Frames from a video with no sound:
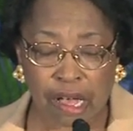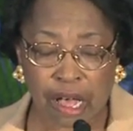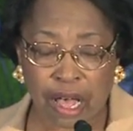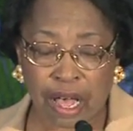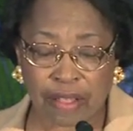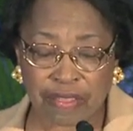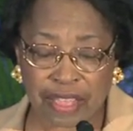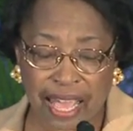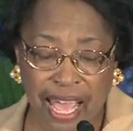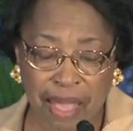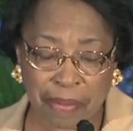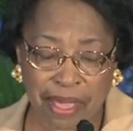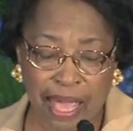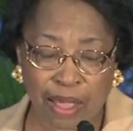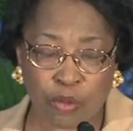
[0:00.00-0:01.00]
on the
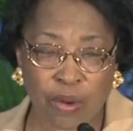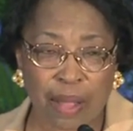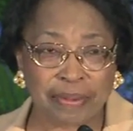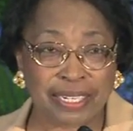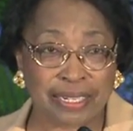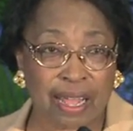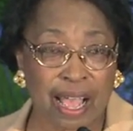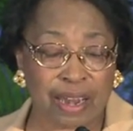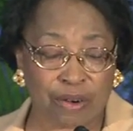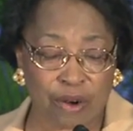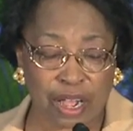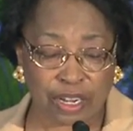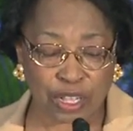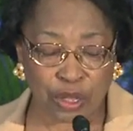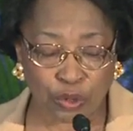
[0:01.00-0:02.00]
ABA website or
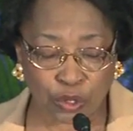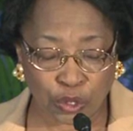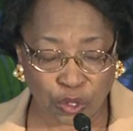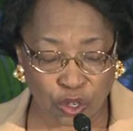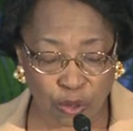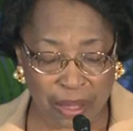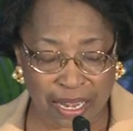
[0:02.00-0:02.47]
on YouTube,